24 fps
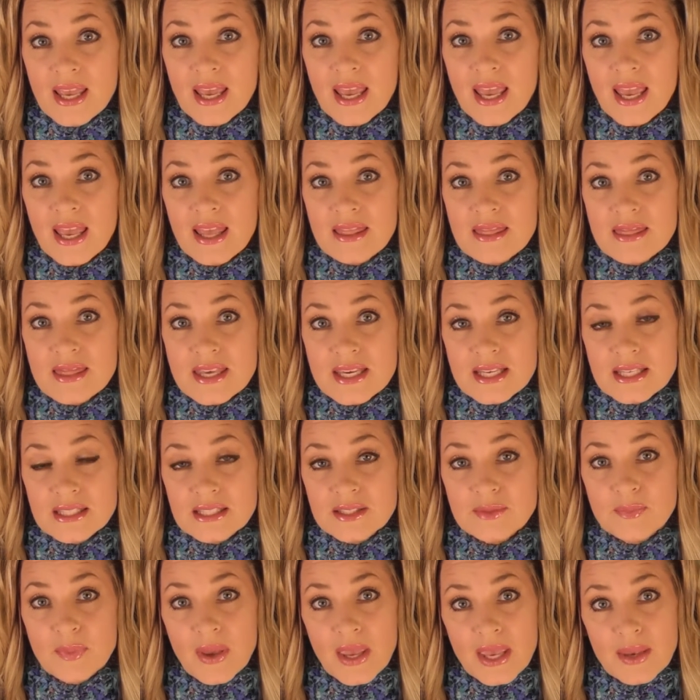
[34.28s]
and
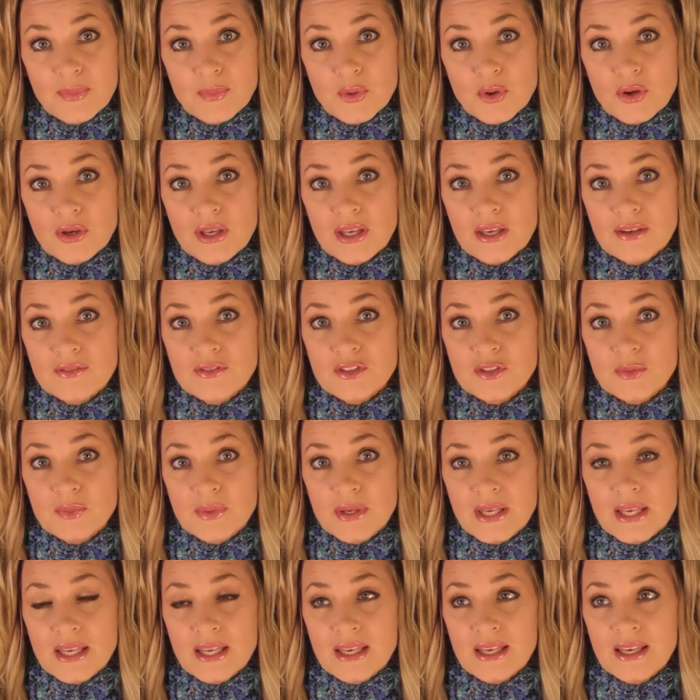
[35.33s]
this paper gives
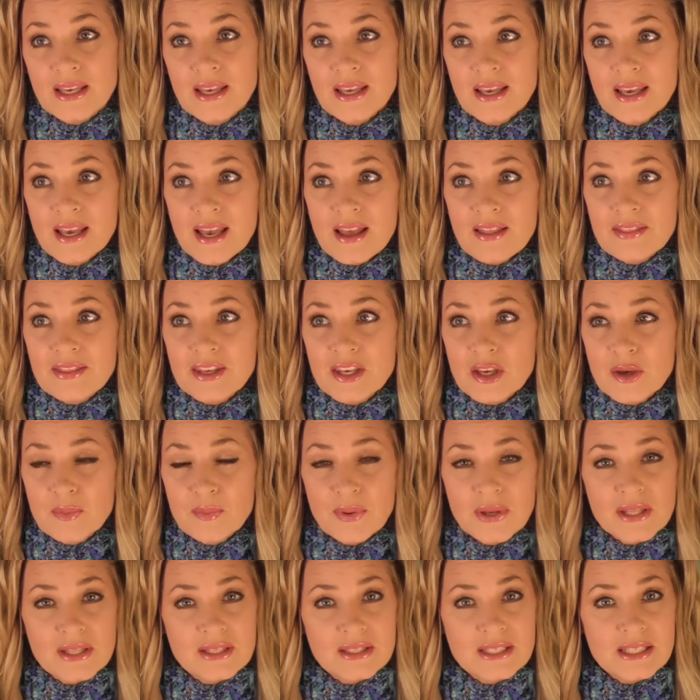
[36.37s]
me the
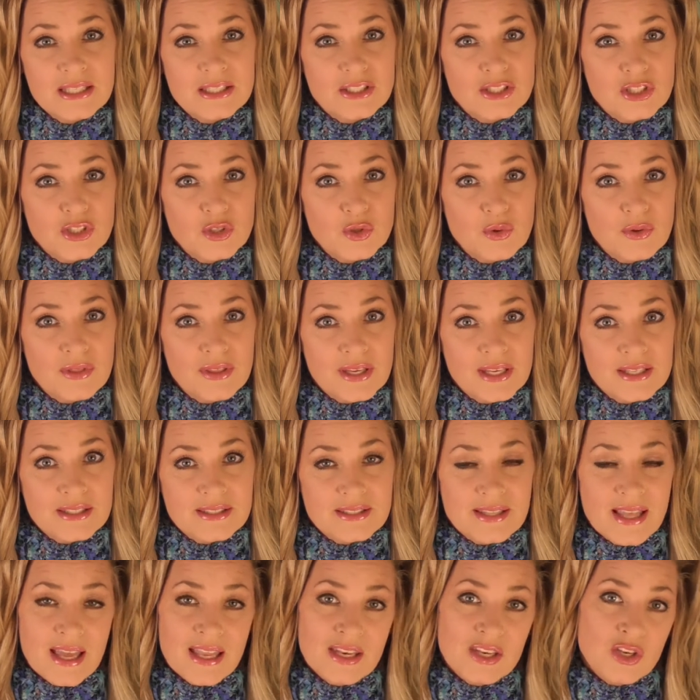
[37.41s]
ability to do
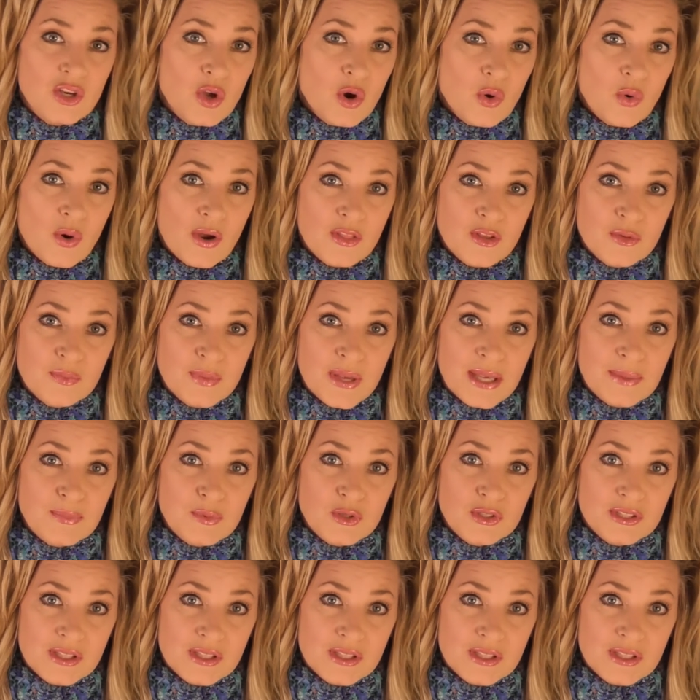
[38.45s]
things that no other paper